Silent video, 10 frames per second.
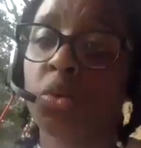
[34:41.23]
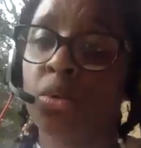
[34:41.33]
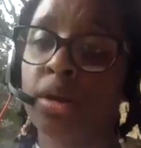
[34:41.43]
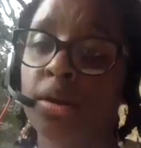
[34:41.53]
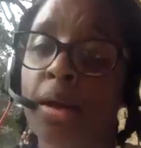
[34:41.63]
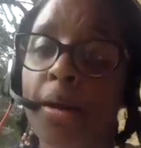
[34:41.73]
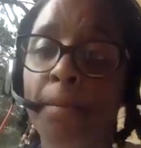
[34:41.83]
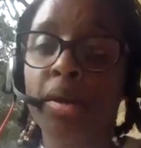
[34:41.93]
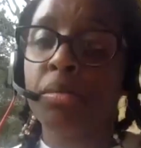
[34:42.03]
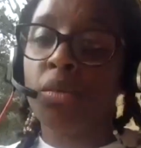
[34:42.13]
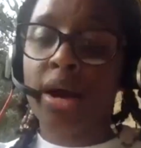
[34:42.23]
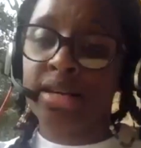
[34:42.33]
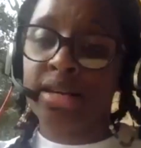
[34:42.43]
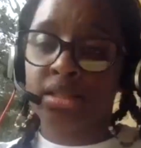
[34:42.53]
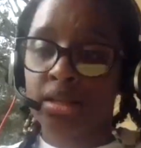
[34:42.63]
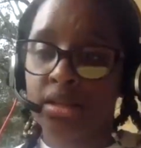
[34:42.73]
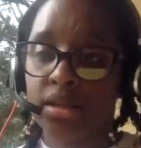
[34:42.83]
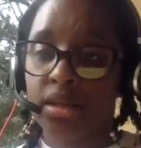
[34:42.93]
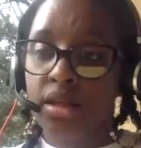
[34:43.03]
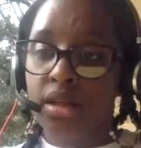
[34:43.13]
on memorizing
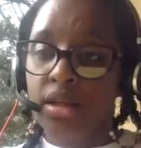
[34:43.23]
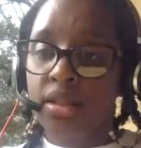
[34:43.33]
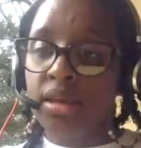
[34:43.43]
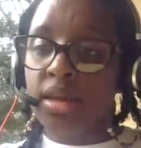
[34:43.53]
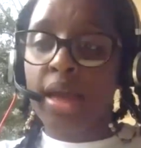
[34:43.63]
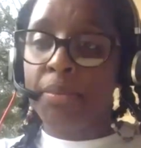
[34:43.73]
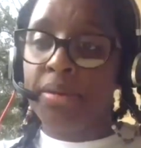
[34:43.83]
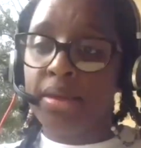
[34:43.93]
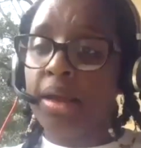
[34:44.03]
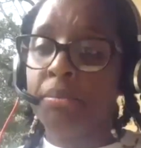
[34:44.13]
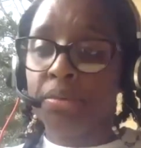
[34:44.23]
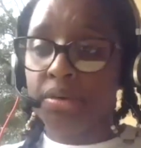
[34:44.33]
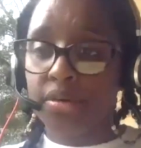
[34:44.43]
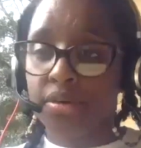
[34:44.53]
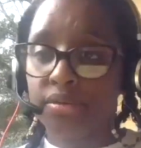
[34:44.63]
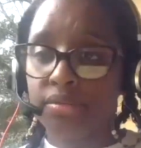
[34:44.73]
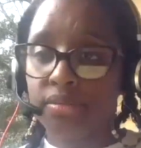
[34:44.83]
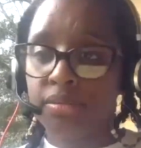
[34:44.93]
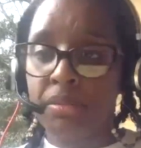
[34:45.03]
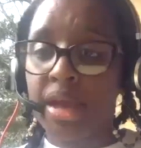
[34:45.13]
the APA book
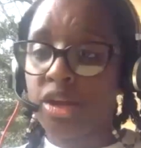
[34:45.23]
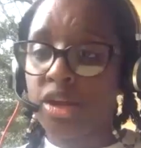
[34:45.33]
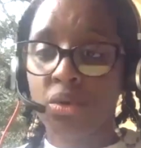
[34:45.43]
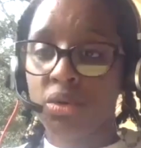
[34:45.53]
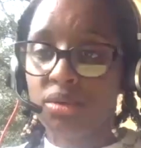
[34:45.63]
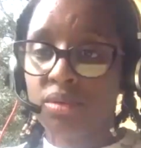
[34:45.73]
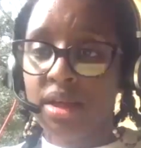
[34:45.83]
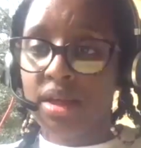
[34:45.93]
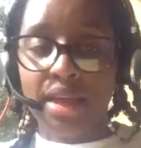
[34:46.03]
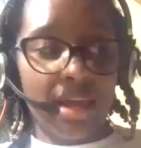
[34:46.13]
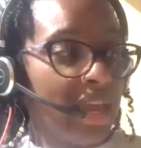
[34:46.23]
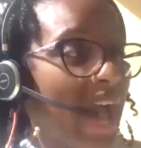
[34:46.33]
manual, and I